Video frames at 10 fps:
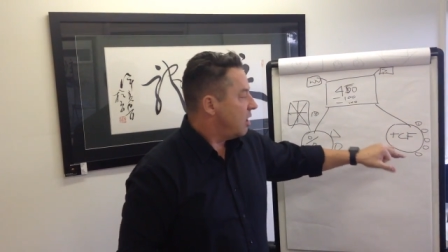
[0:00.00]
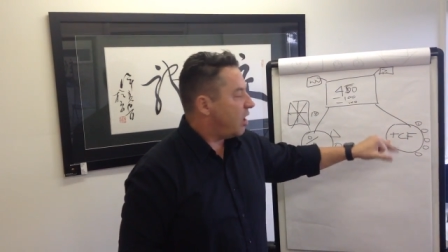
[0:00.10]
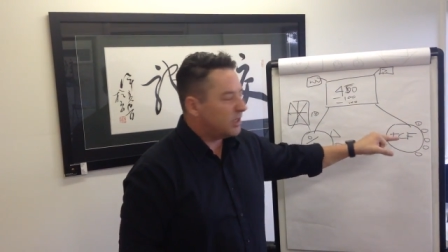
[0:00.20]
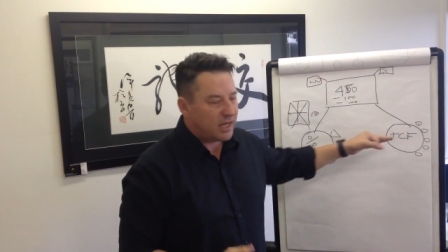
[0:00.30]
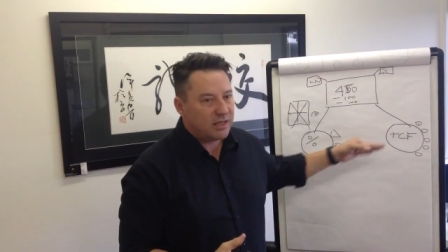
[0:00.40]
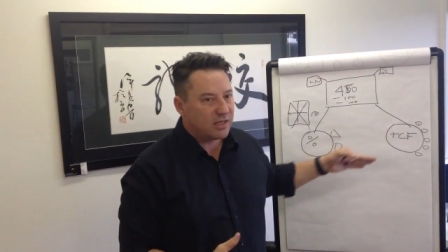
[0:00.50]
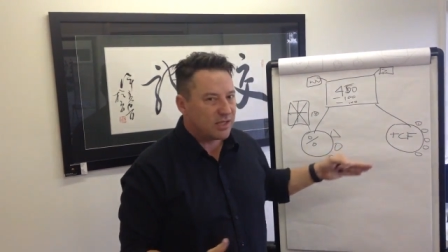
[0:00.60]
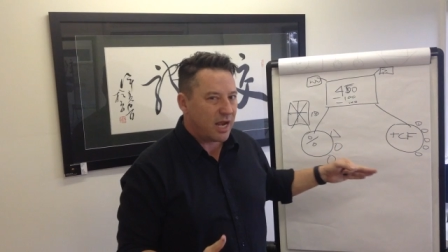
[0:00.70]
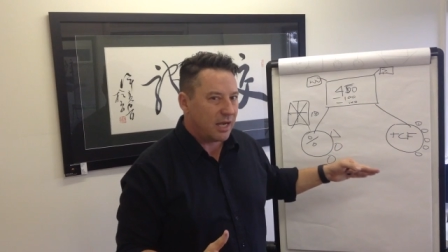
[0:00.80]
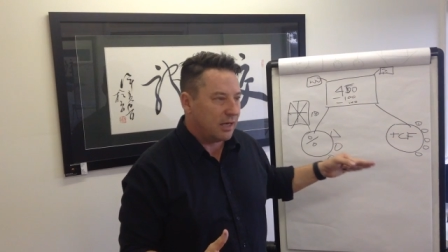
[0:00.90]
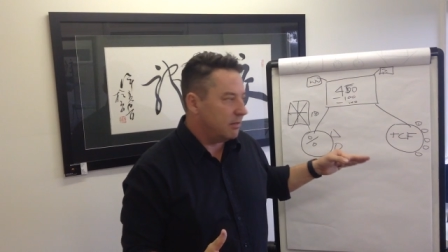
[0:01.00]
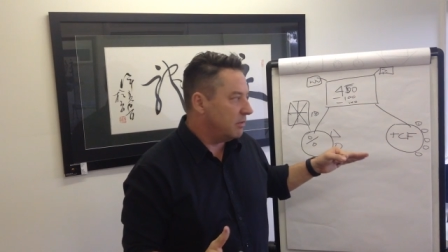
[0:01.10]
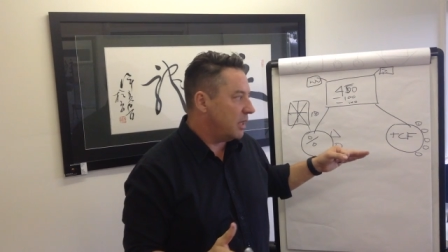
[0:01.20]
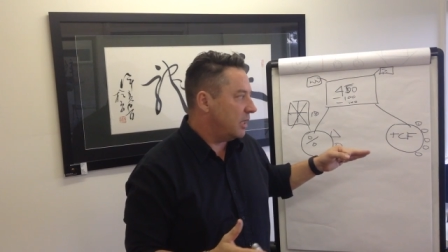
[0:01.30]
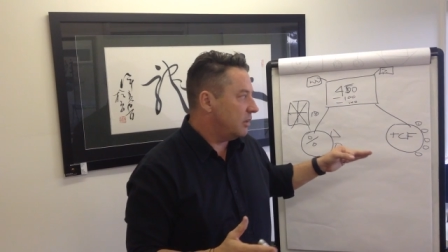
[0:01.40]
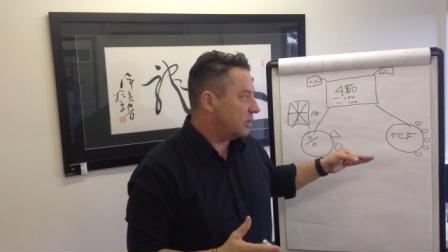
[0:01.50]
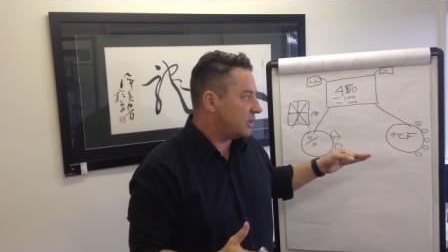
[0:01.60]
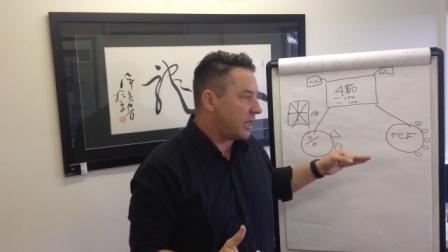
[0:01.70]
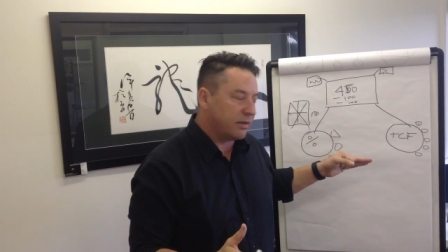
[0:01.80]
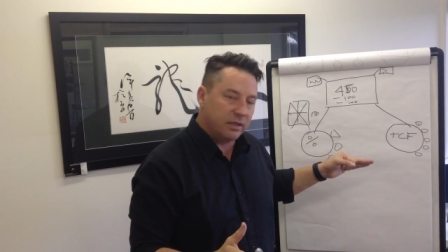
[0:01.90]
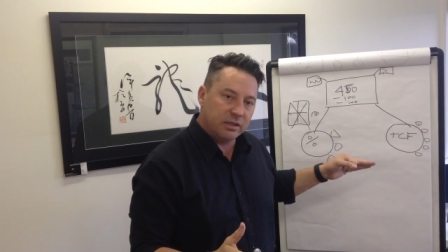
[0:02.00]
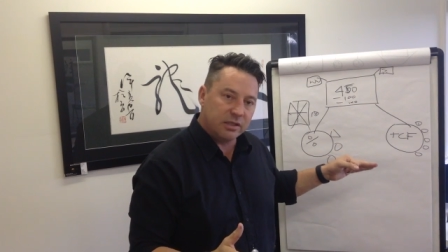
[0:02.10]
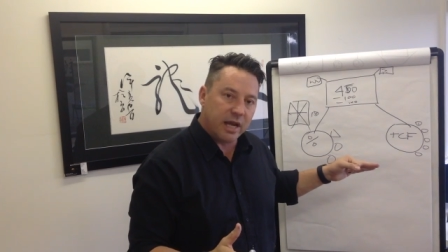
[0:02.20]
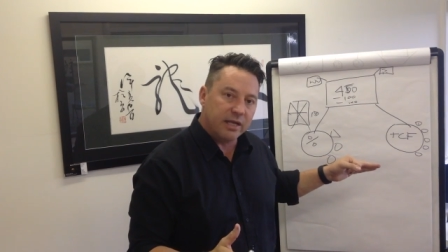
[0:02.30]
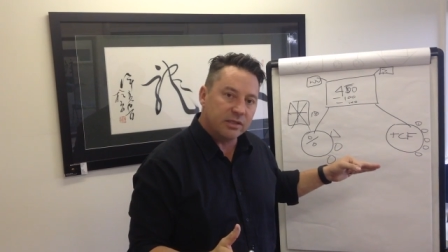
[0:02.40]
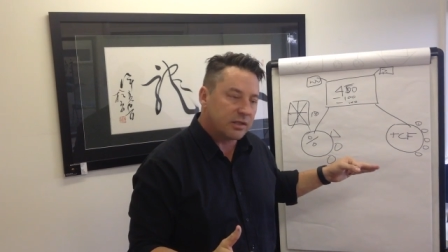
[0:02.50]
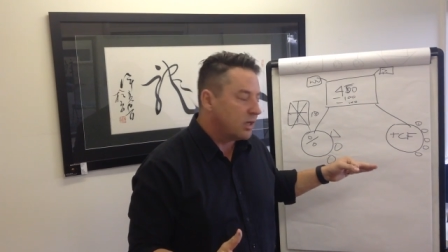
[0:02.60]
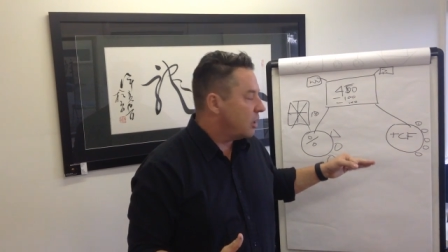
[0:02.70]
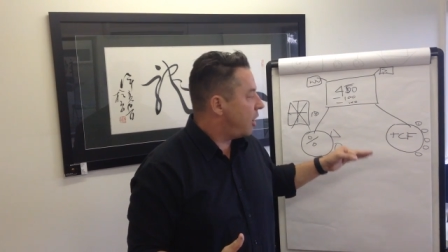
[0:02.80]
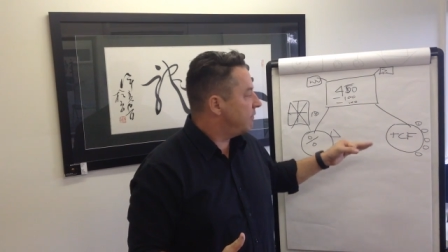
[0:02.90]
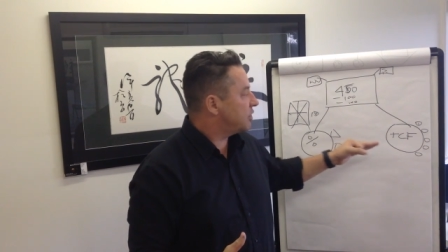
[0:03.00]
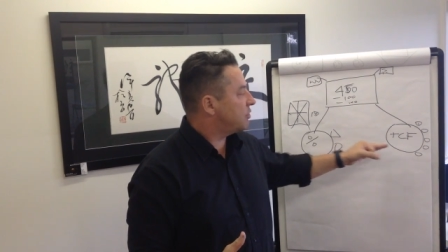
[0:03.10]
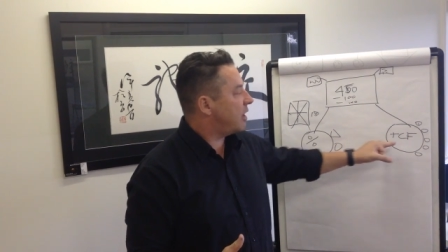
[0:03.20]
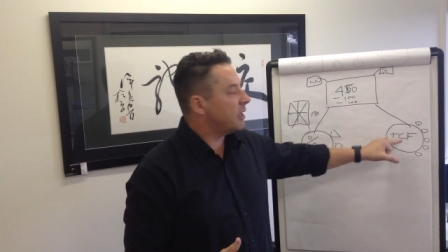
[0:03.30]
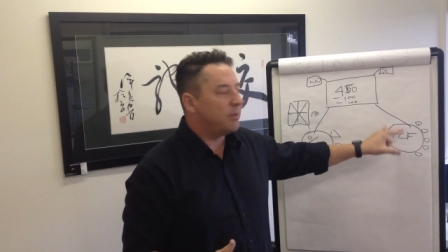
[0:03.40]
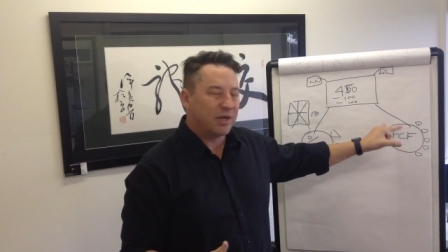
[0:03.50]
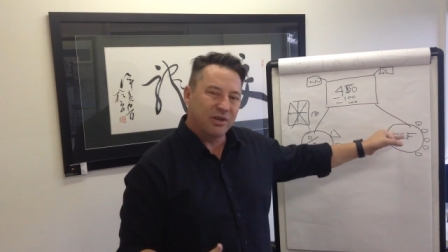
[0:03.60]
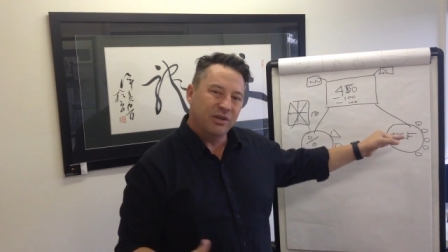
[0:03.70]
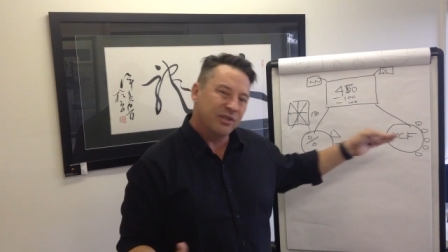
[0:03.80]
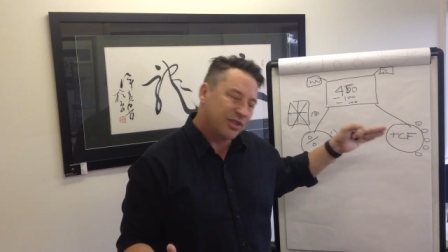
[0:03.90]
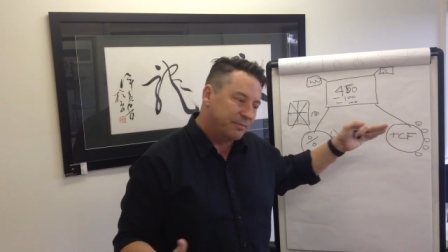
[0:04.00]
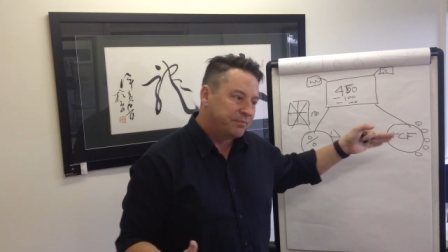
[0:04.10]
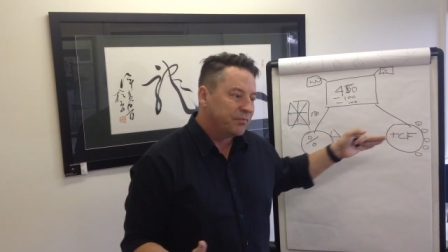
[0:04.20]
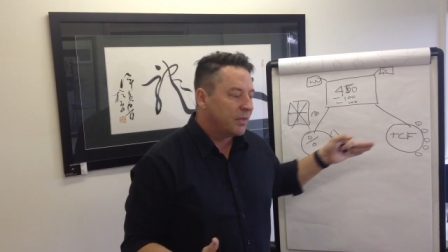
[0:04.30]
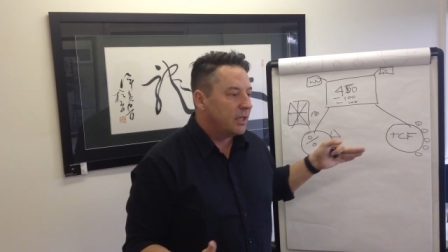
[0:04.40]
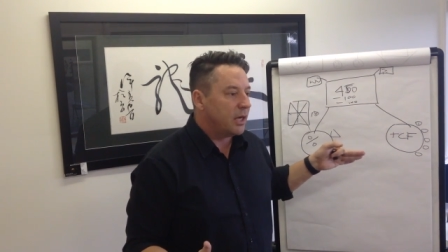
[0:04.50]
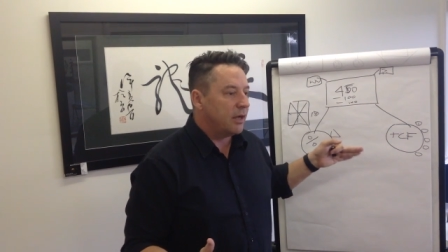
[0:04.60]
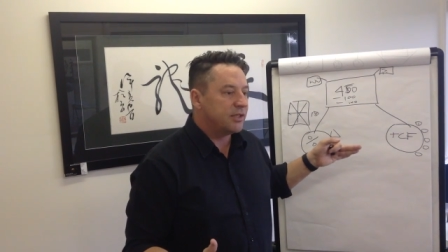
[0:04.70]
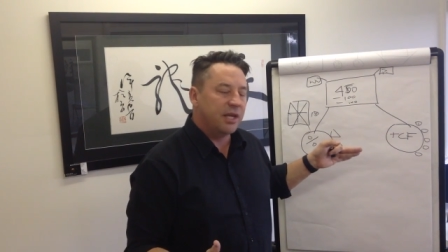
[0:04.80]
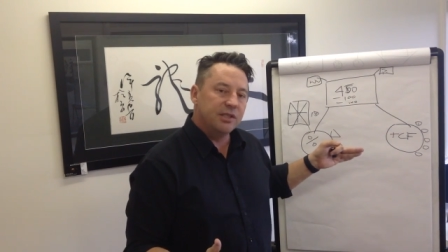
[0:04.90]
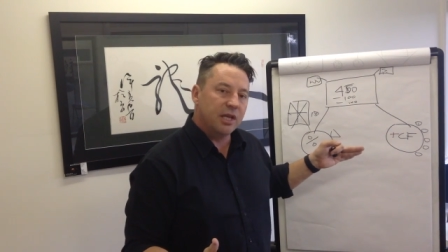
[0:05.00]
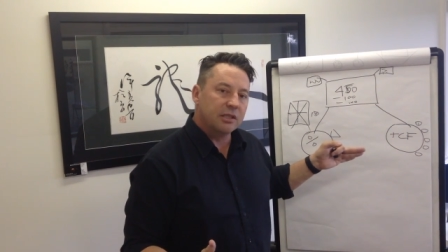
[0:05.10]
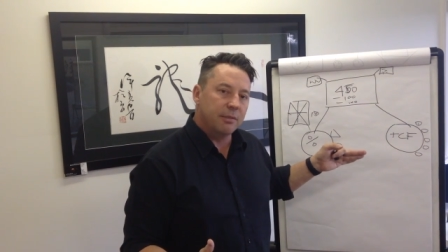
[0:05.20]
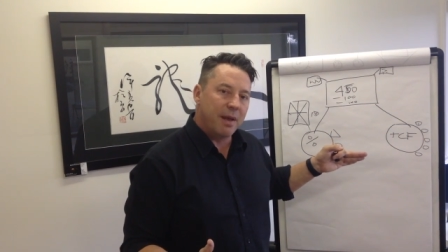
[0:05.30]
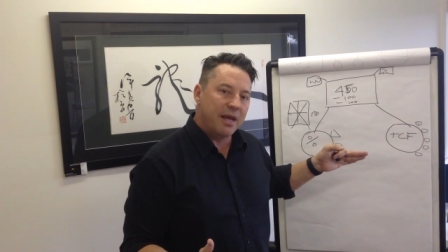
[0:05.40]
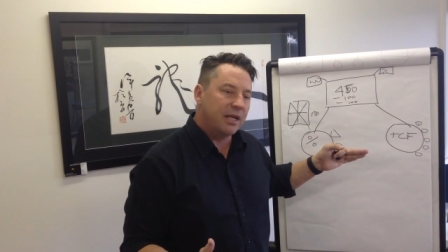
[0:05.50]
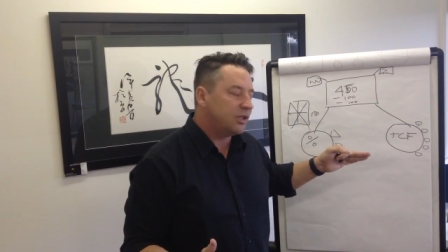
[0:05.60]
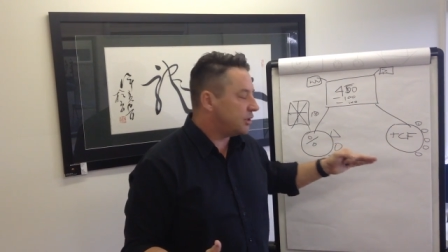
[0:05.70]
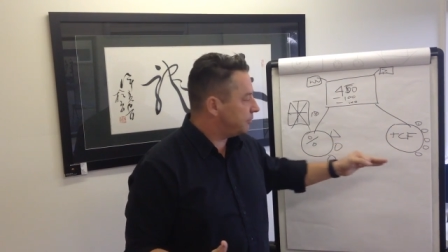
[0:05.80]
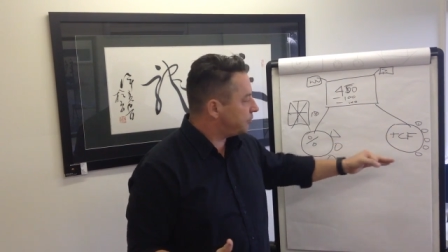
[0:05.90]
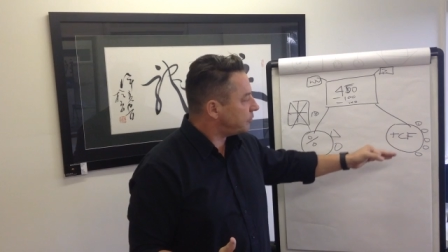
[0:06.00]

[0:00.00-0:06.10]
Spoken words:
I tend to stay in the southern states of Australia because it's easier to manage.